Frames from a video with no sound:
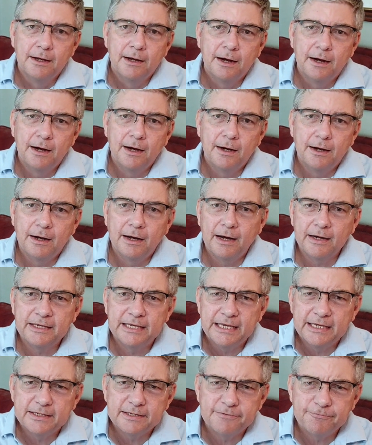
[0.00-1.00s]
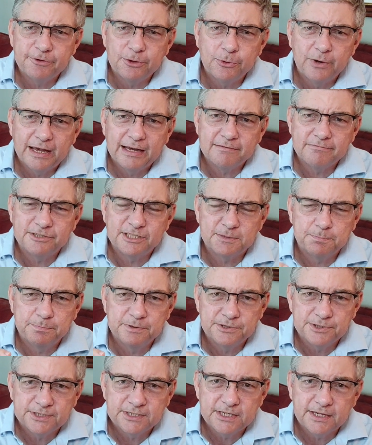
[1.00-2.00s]
Again, if you have
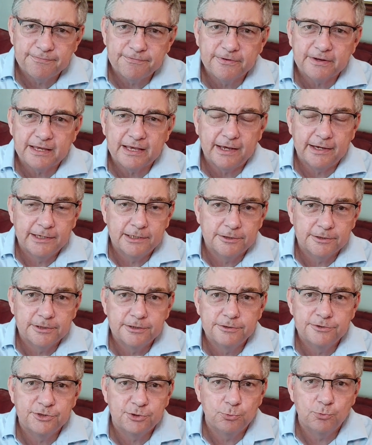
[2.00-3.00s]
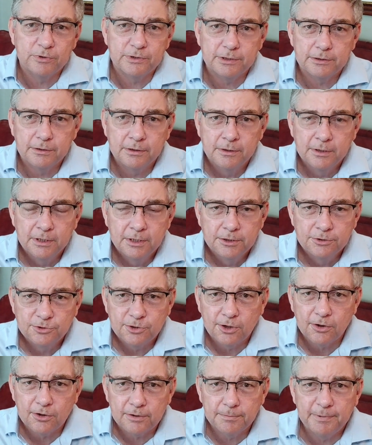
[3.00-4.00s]
specific areas you want to
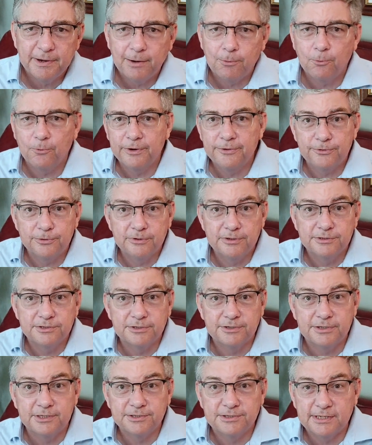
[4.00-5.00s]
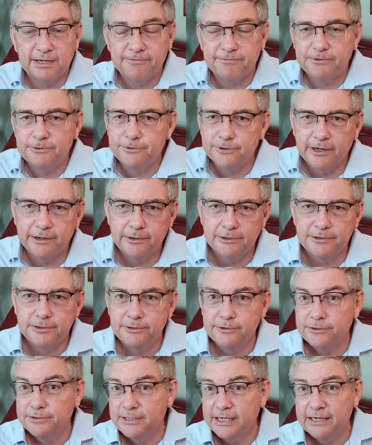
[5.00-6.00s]
talk about, whether it's the Seffner area
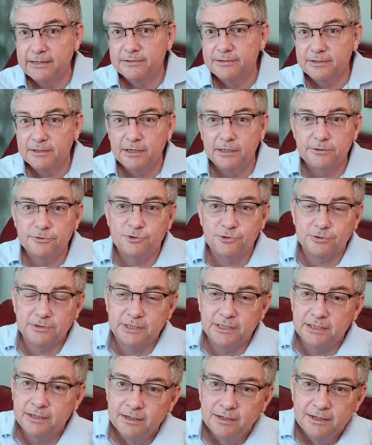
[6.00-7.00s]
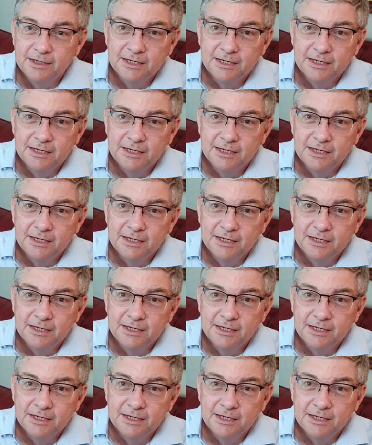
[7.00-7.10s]
or Town and Country,